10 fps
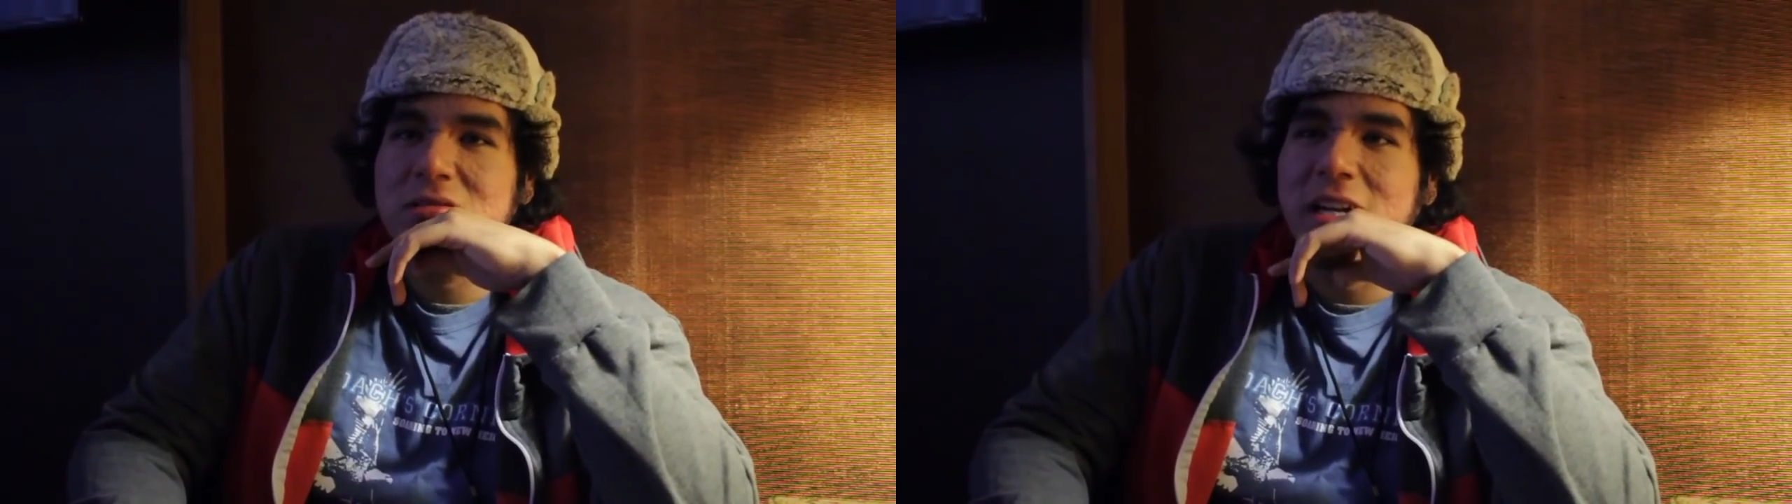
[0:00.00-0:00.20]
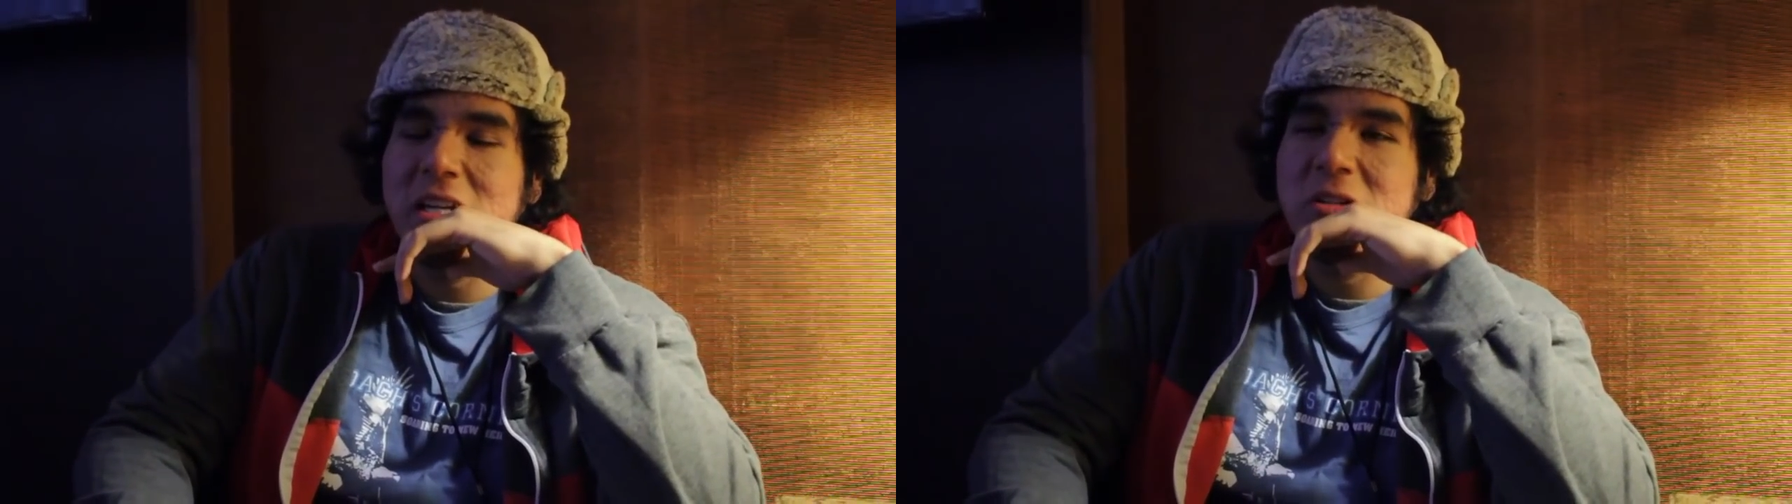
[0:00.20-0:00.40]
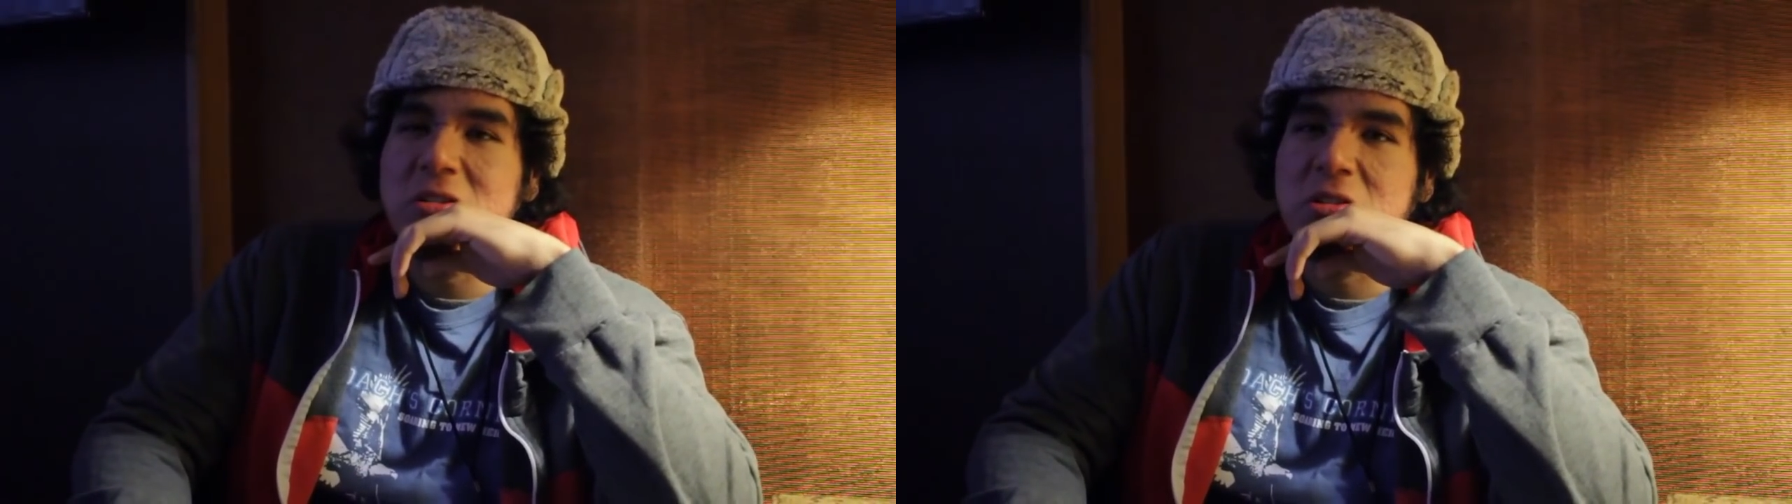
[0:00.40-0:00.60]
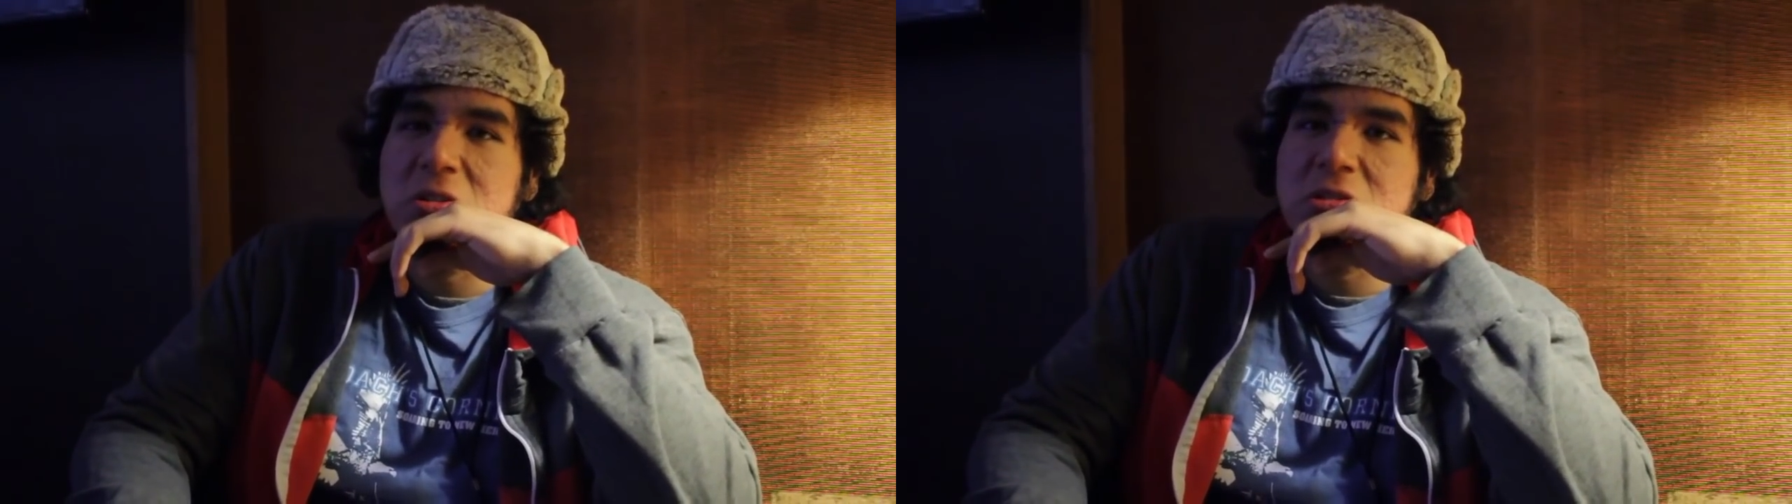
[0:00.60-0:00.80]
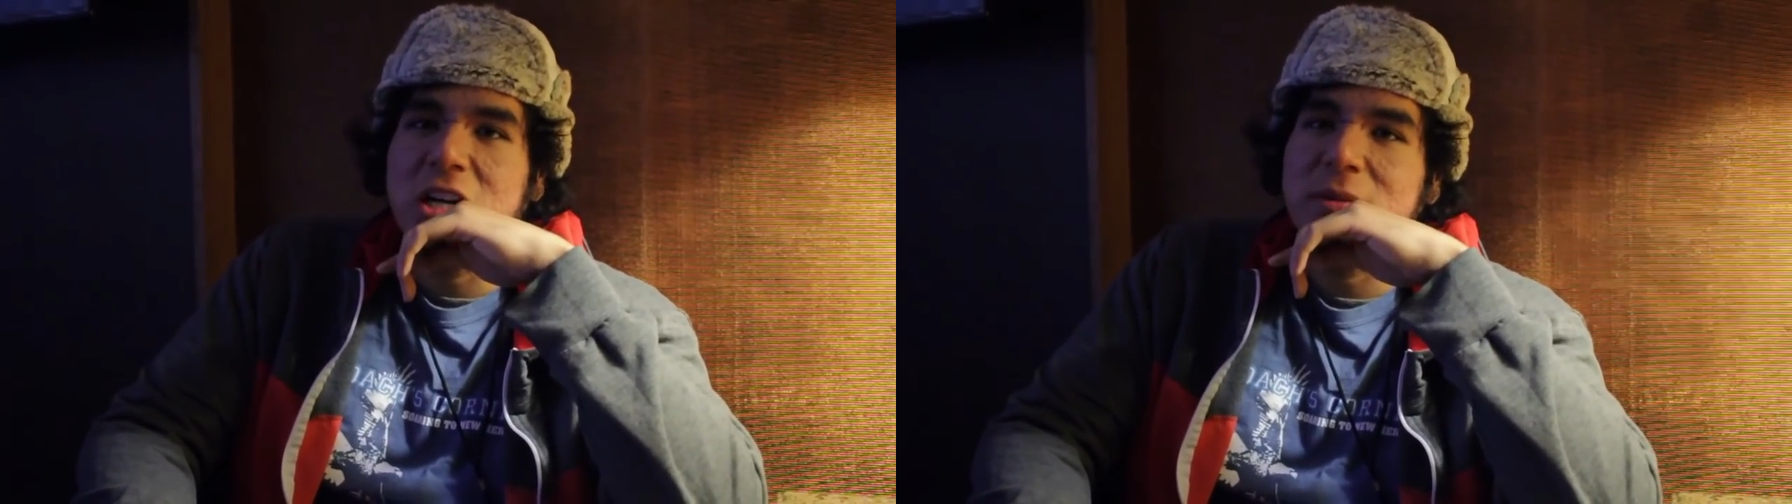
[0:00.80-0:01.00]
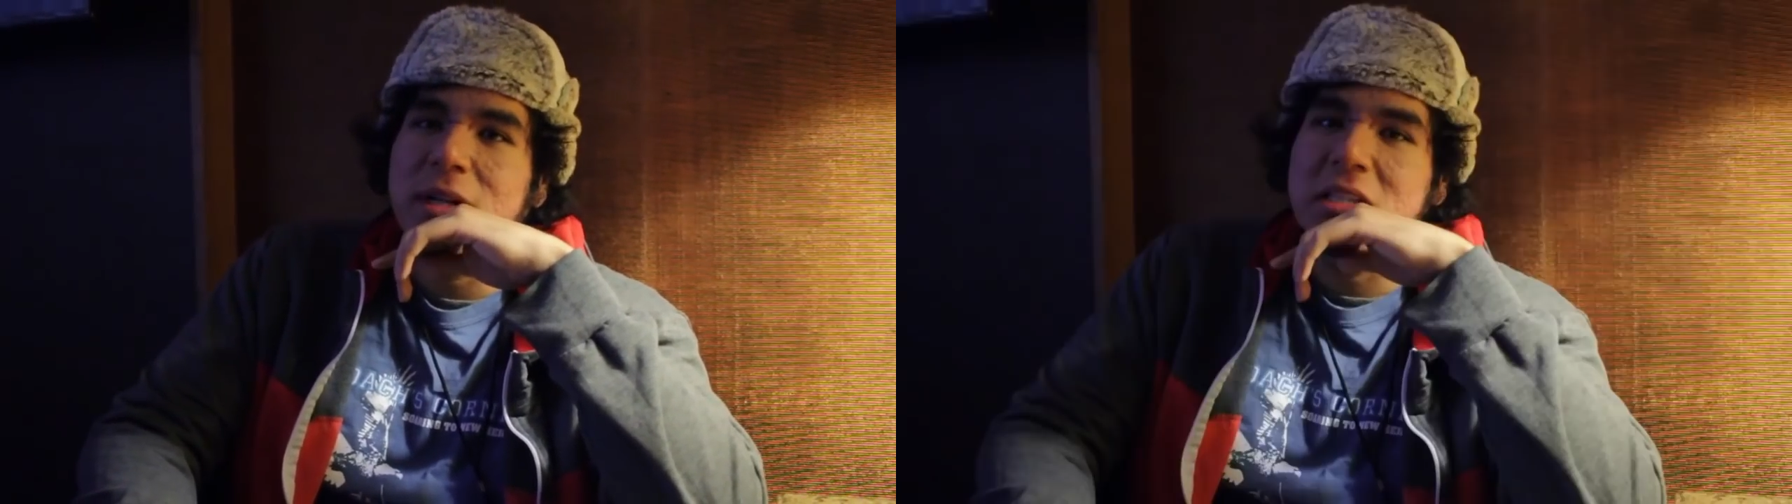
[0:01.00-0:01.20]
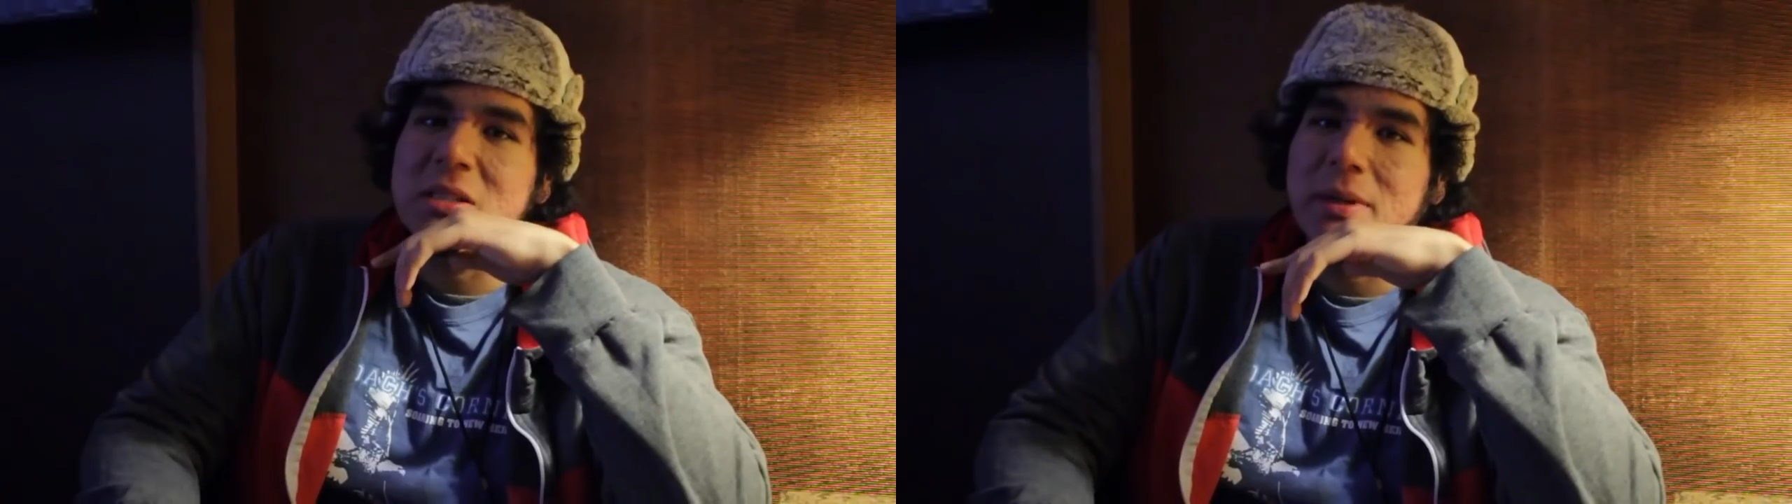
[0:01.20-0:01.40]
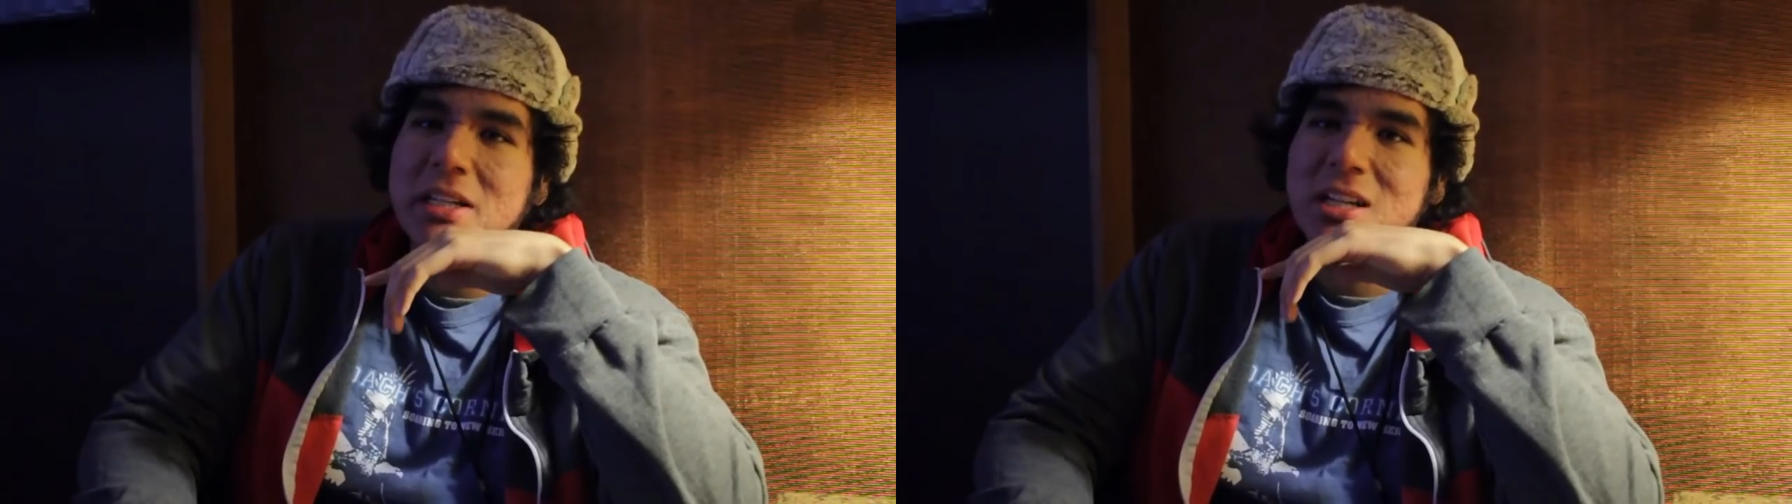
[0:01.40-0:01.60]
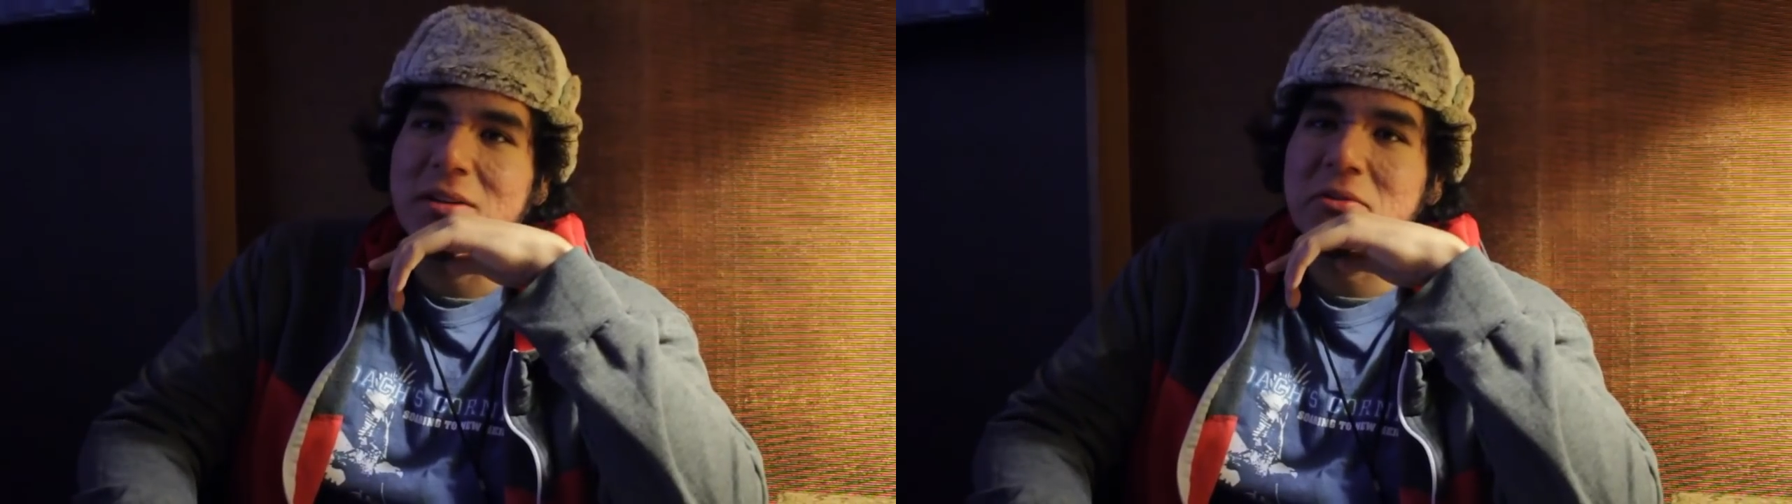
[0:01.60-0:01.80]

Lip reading: I hear Zero talk about this many times